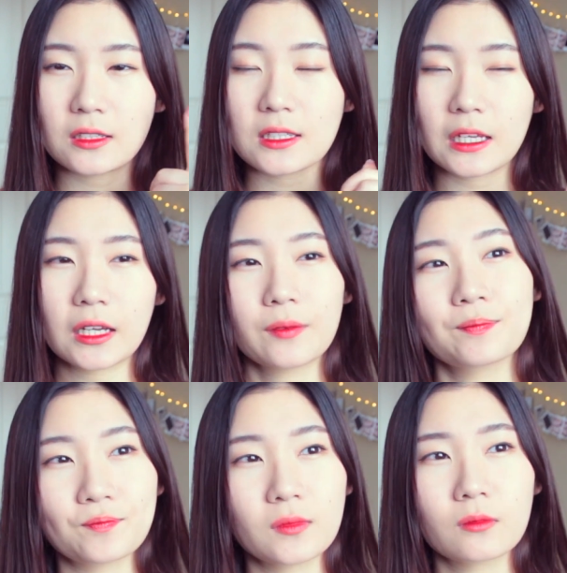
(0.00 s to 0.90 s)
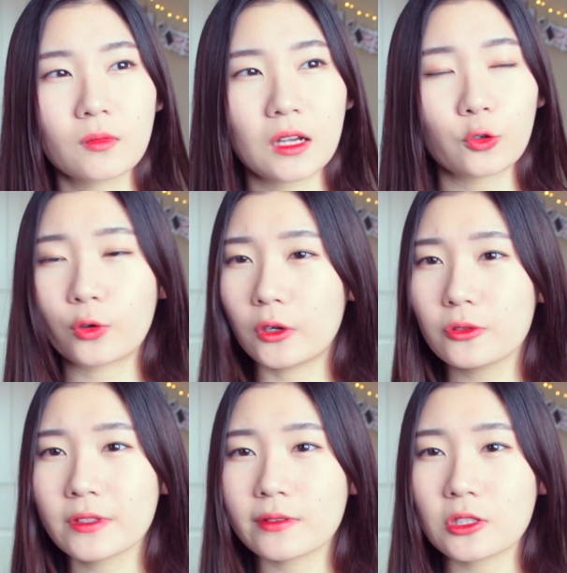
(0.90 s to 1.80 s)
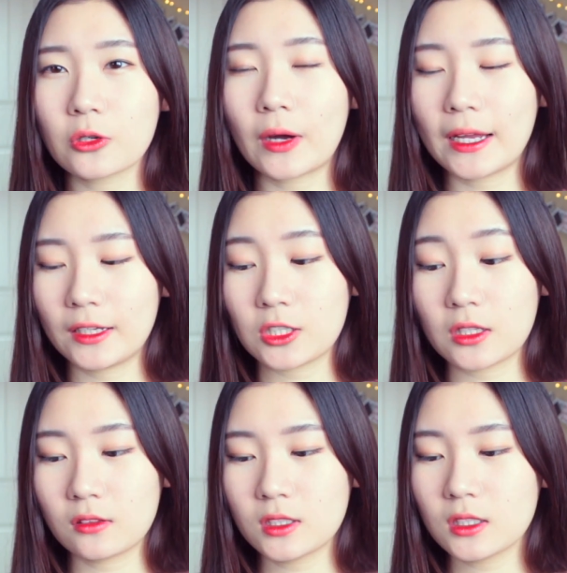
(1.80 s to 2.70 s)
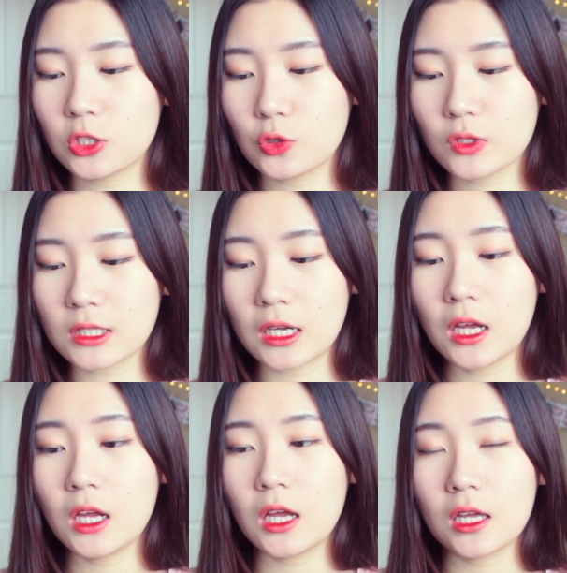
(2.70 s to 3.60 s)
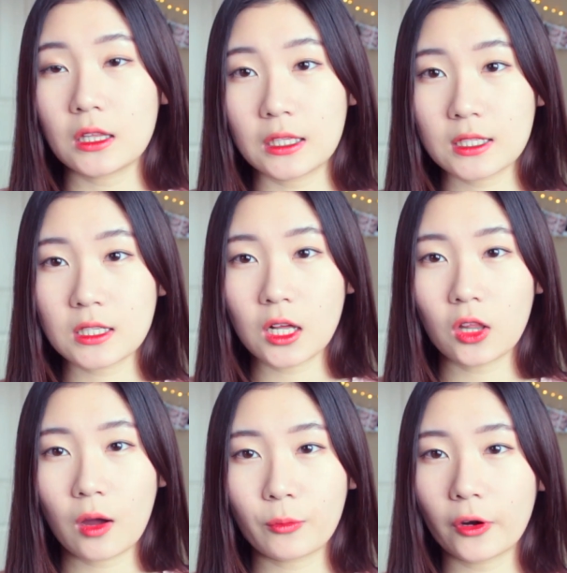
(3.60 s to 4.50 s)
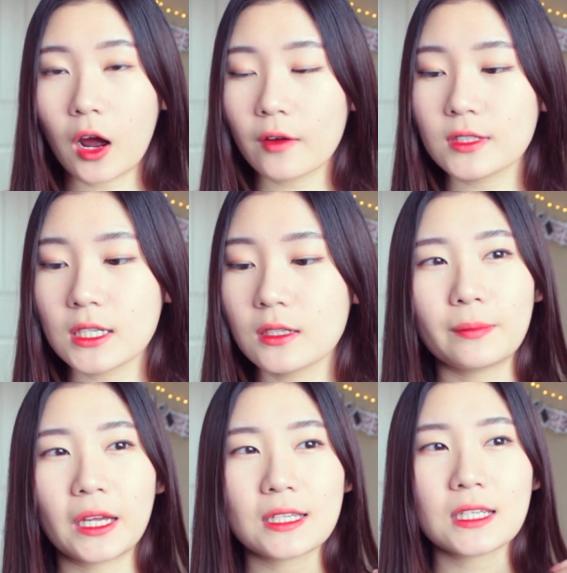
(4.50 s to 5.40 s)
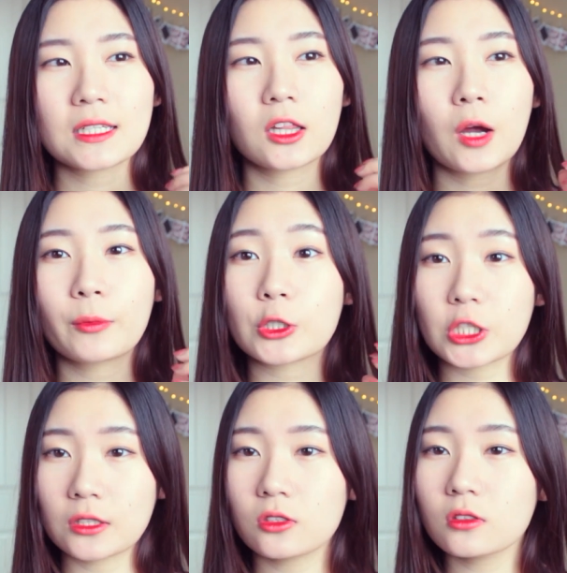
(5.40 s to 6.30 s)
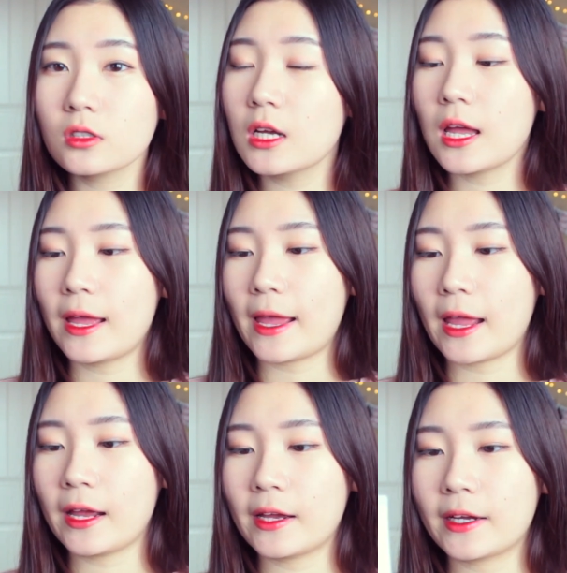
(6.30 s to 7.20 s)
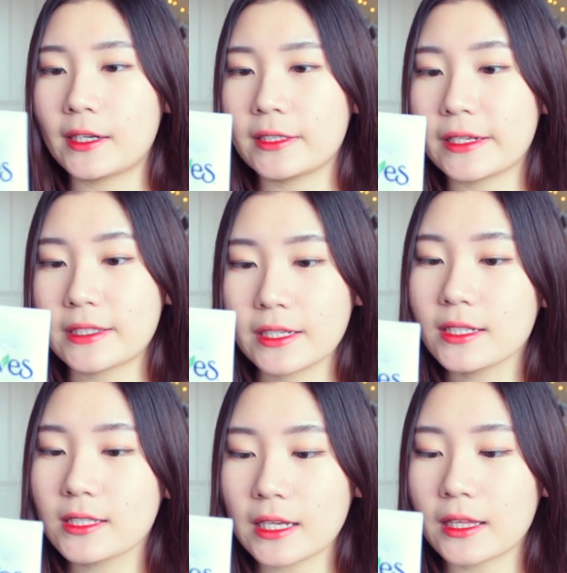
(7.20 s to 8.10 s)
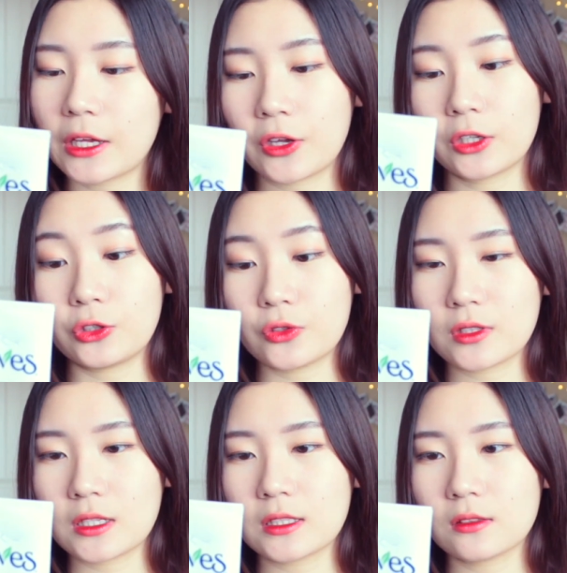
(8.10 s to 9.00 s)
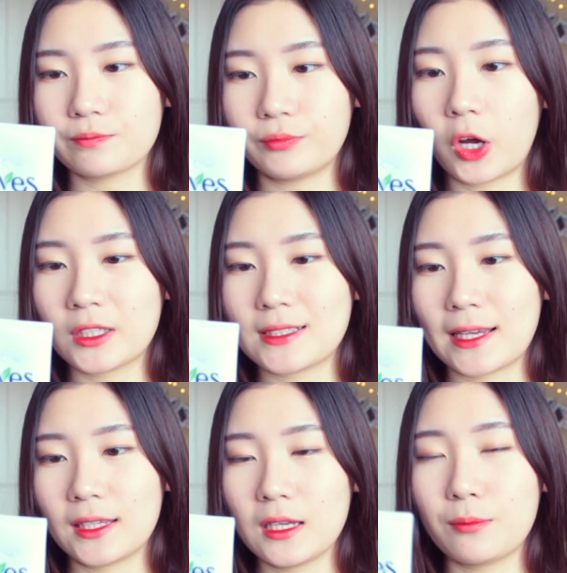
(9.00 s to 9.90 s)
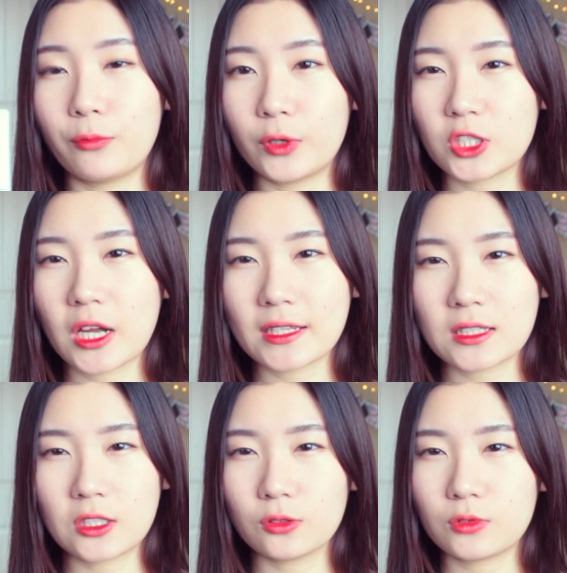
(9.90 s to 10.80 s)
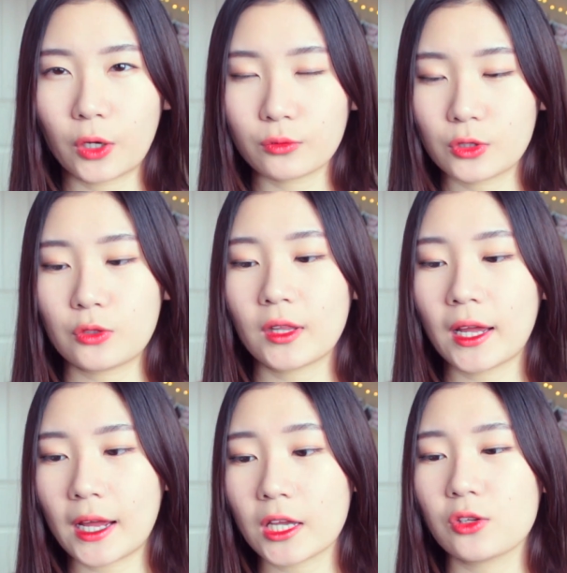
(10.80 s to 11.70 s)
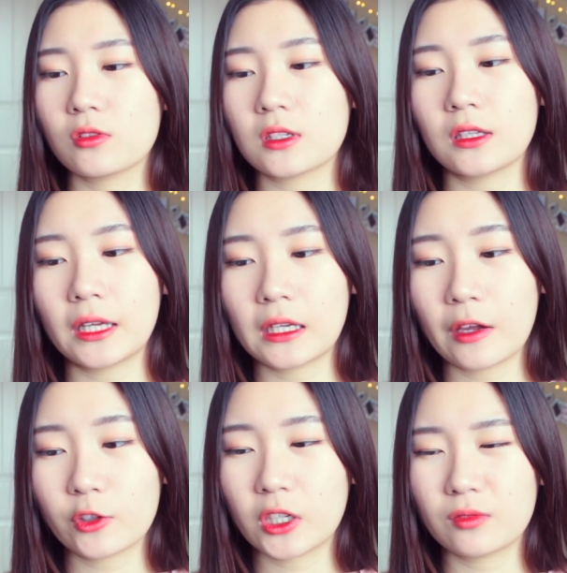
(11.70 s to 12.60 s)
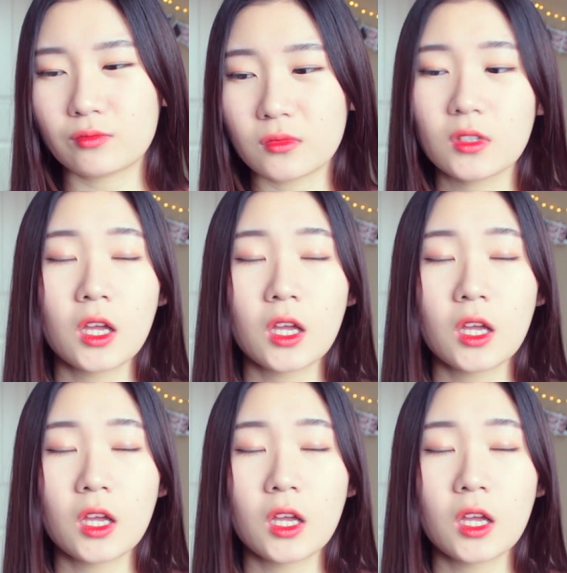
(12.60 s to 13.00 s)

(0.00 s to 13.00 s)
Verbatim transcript: and it's like gross, so I use this a lot more often because it's a lot more gentle, and it does say that you can use this on a daily, which I still don't do that. I use it like every